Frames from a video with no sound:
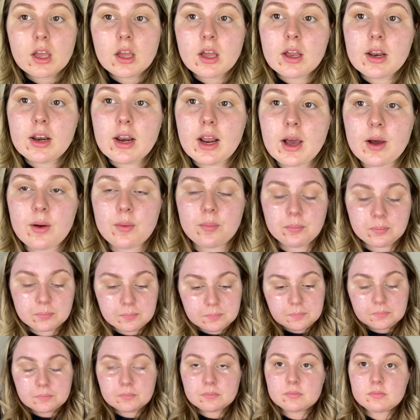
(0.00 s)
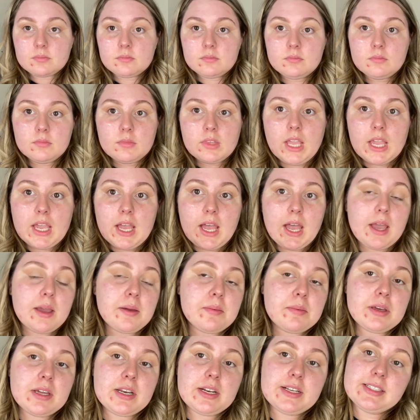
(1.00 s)
Now,
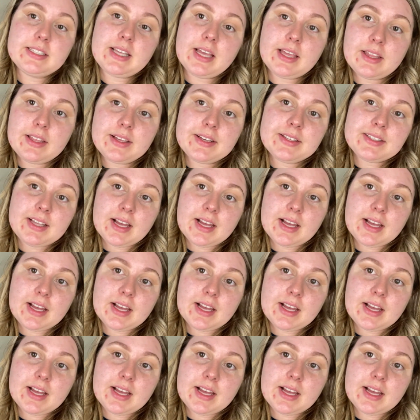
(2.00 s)
I'm gonna say this,